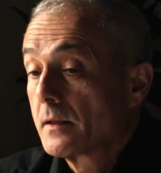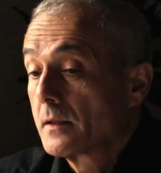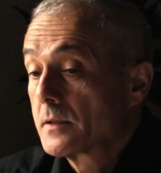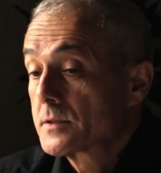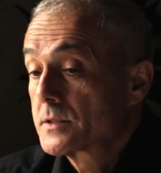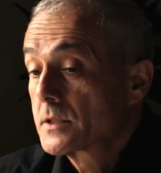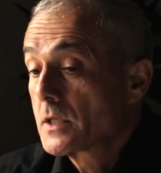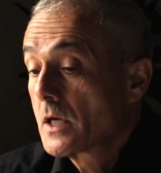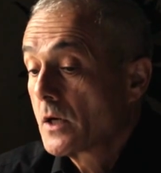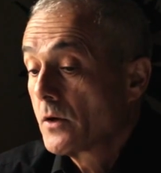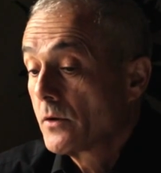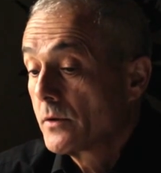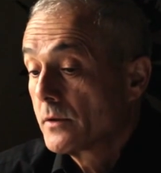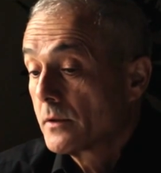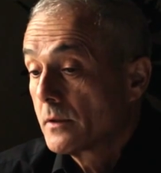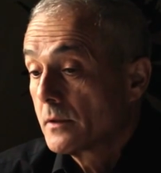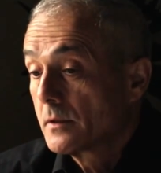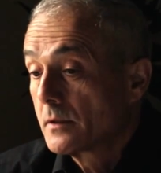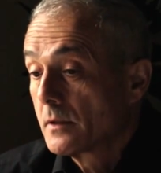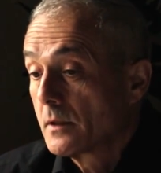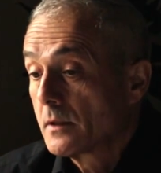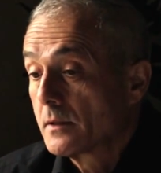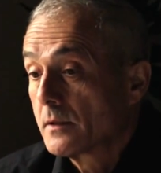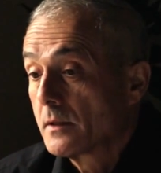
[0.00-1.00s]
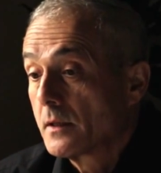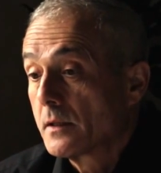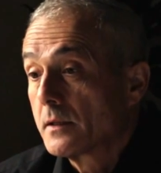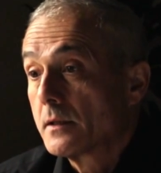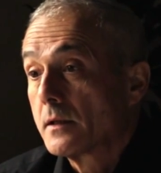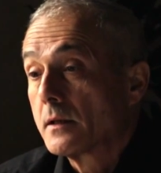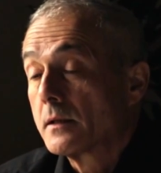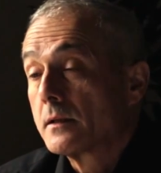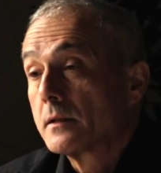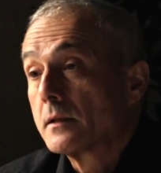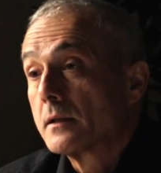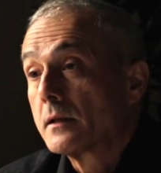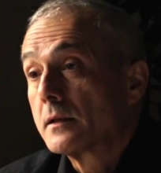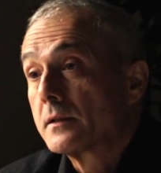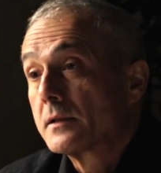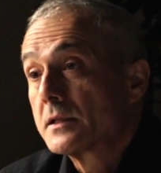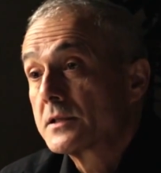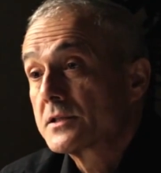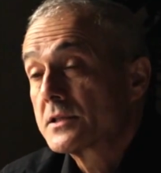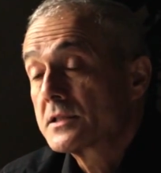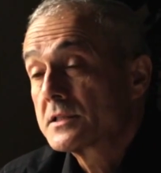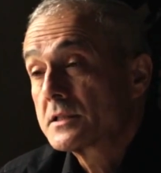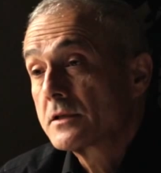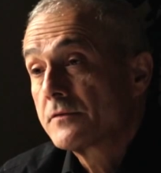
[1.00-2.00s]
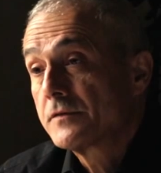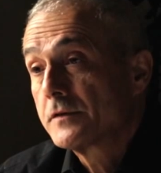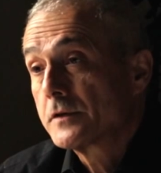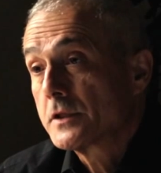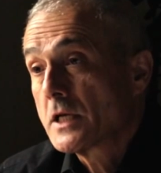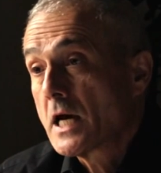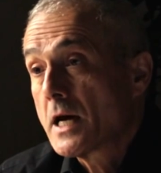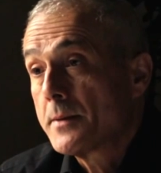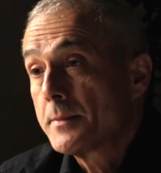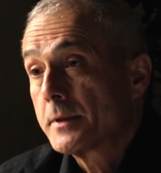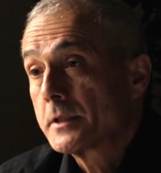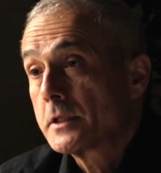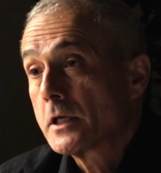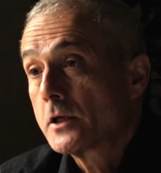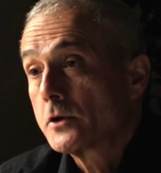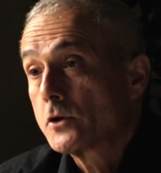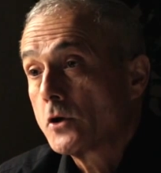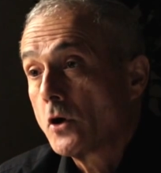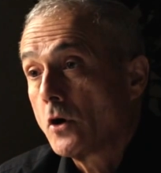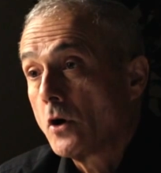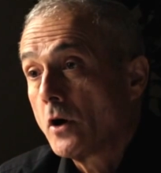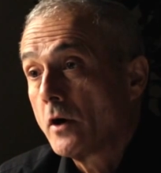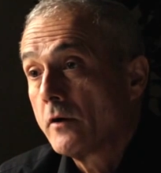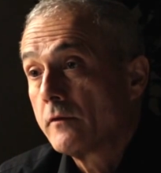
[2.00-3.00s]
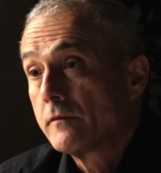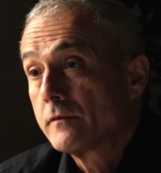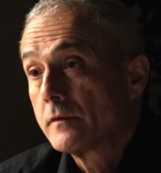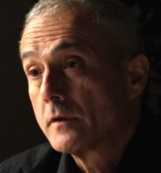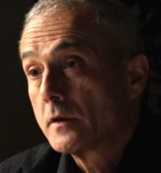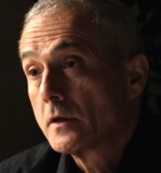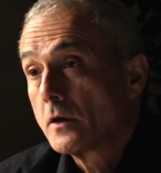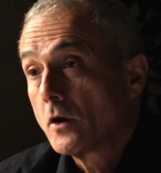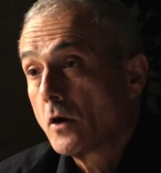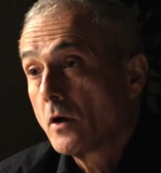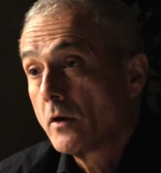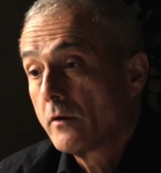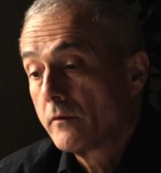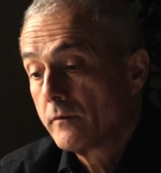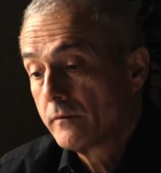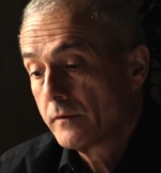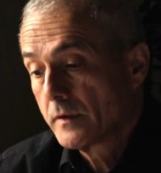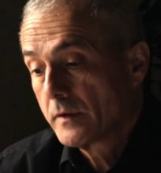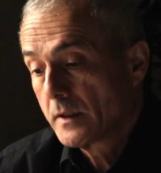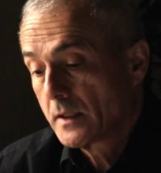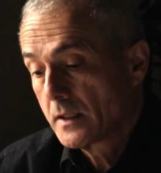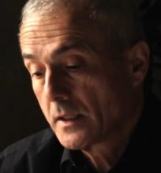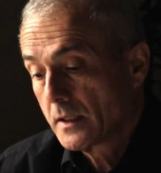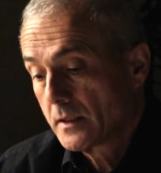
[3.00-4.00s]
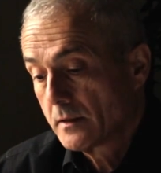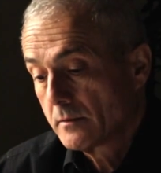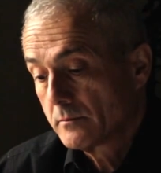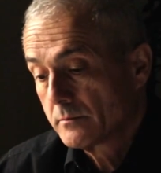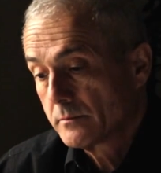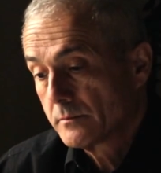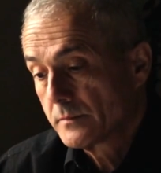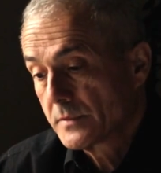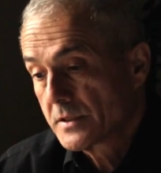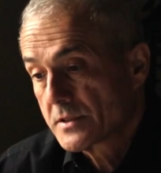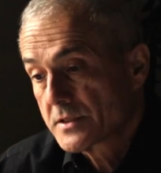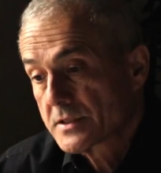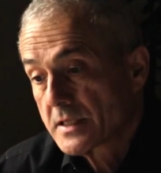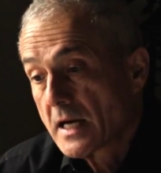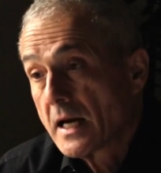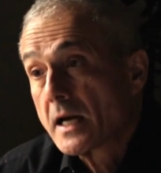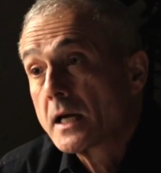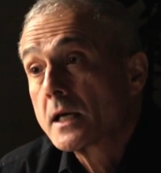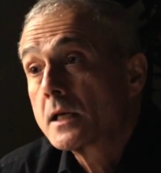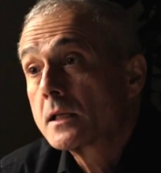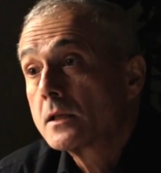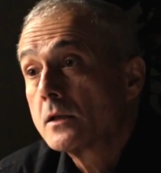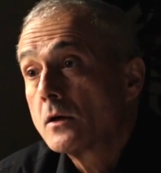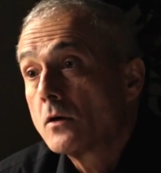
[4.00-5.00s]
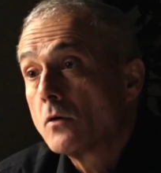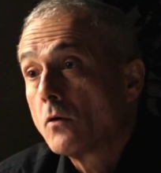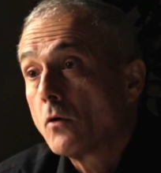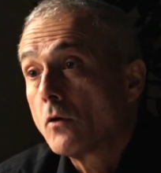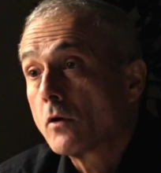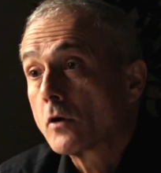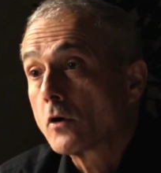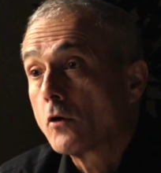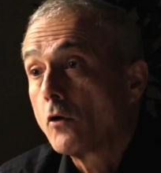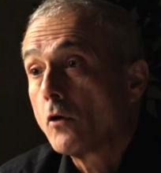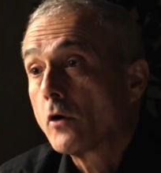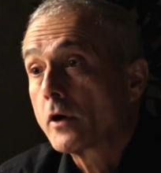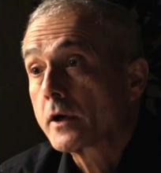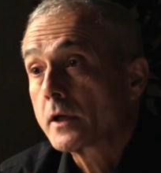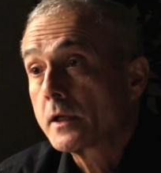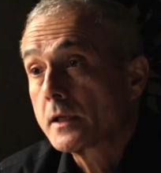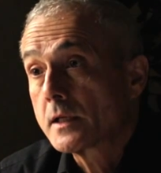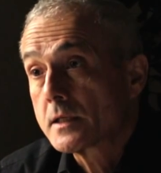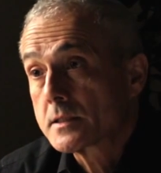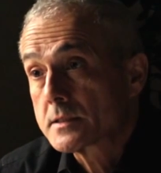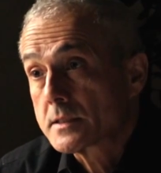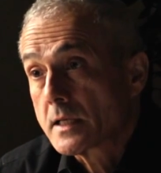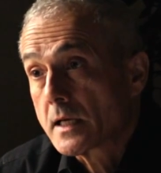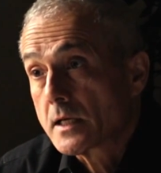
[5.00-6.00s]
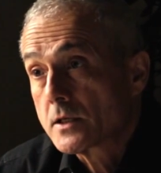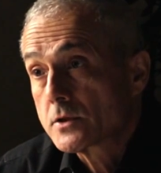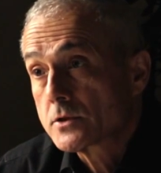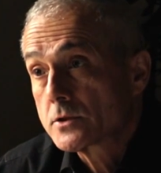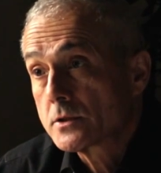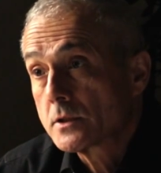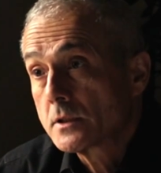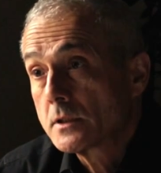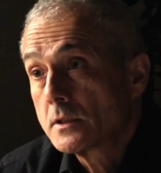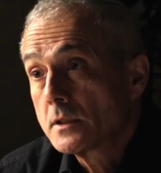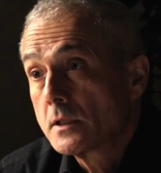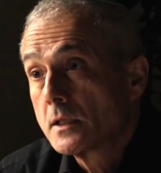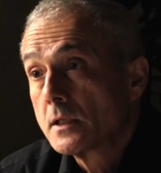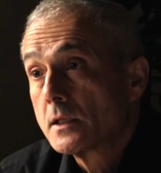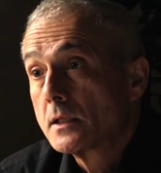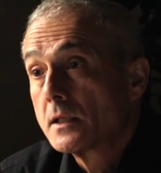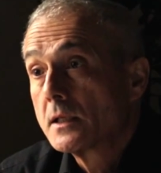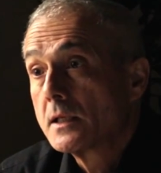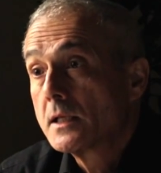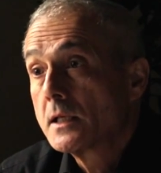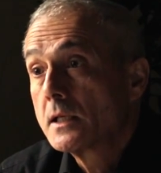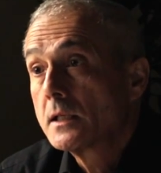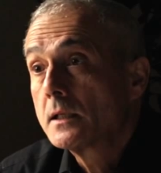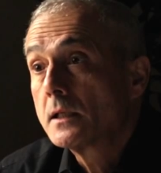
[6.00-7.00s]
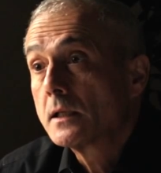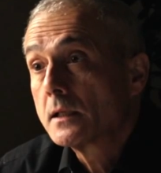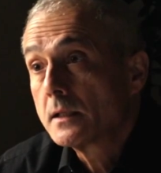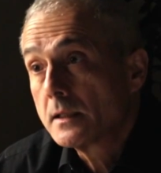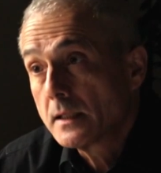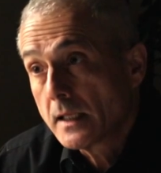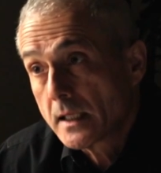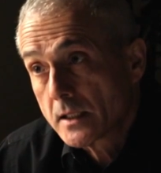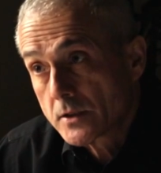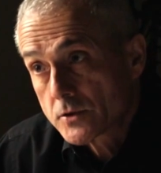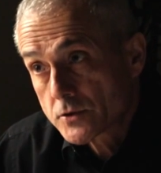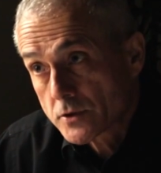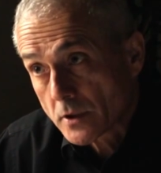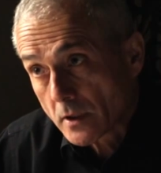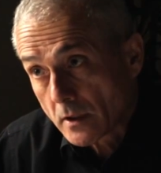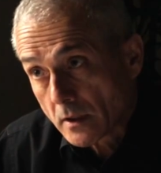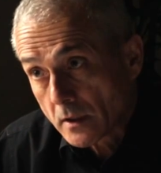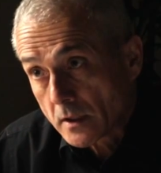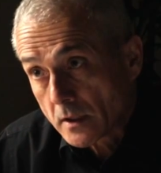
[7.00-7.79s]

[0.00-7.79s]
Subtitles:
So this is the phenomenon of design or organization in nature.